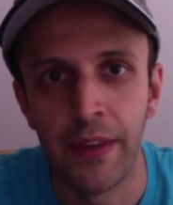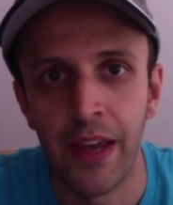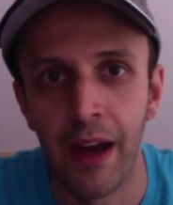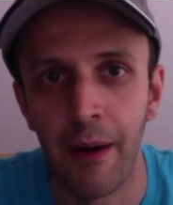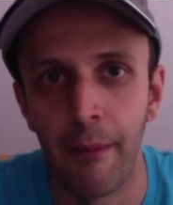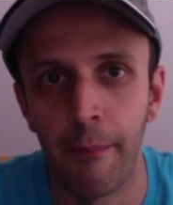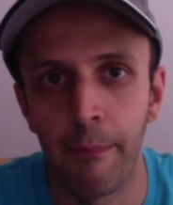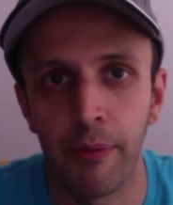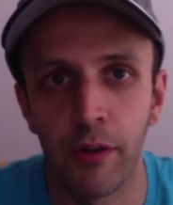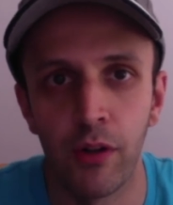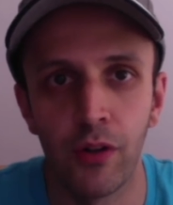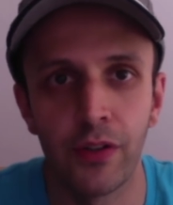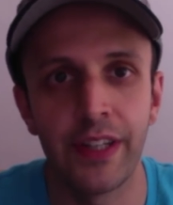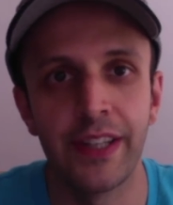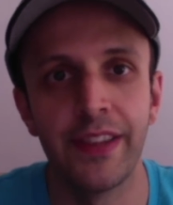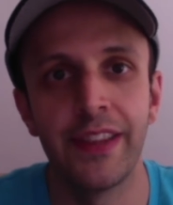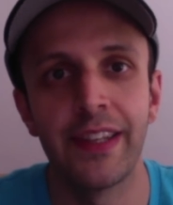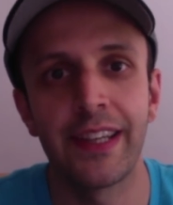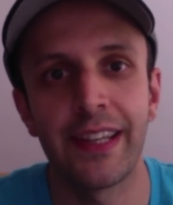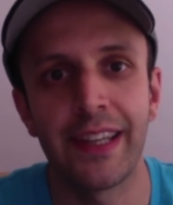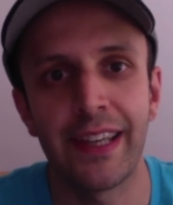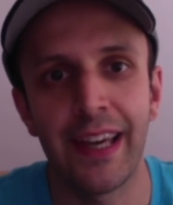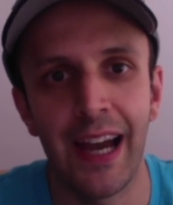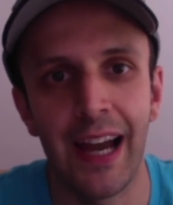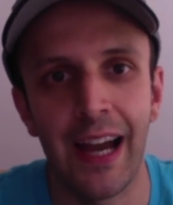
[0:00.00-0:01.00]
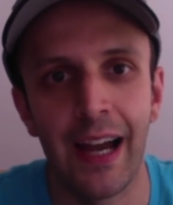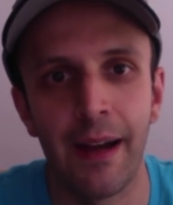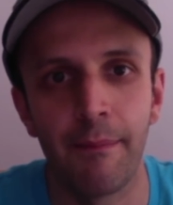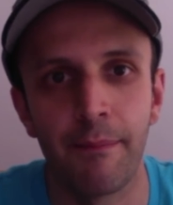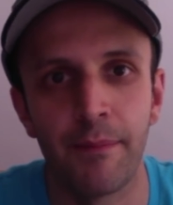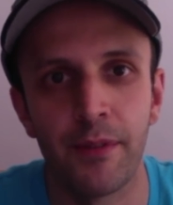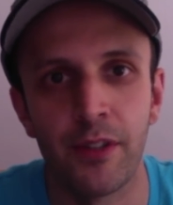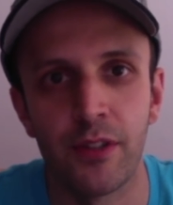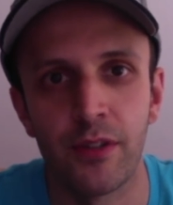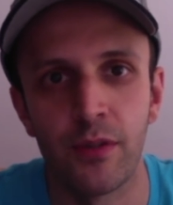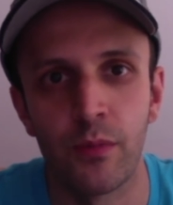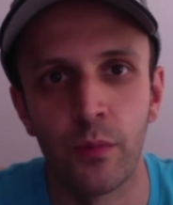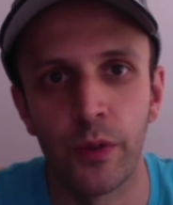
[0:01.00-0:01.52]
and plug in the
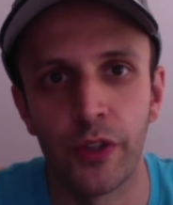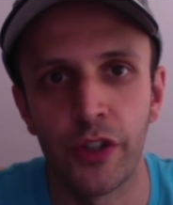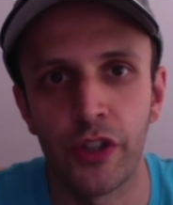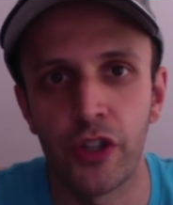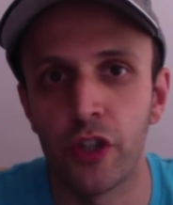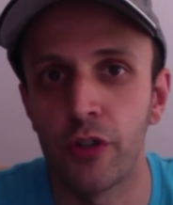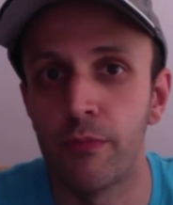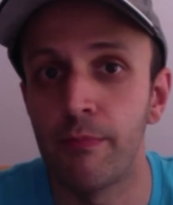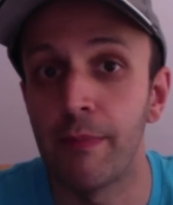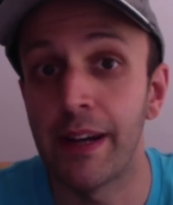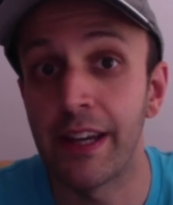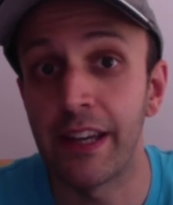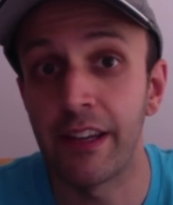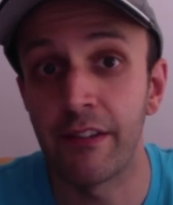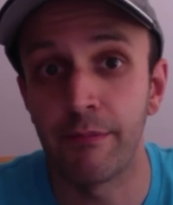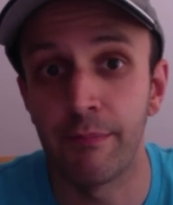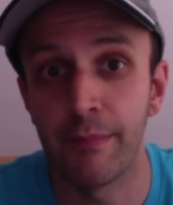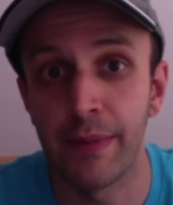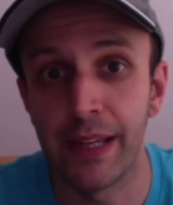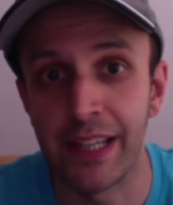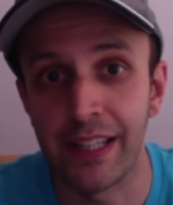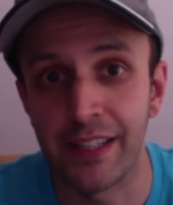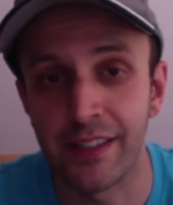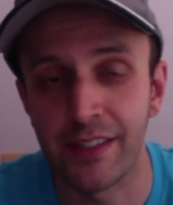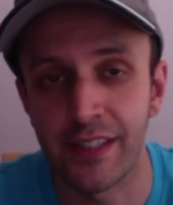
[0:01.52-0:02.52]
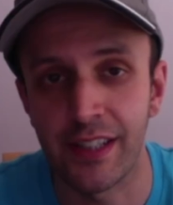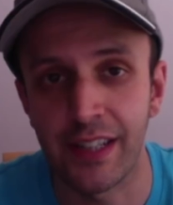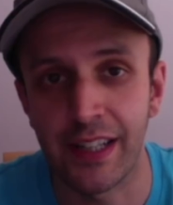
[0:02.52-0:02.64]
gaps which you may have missed.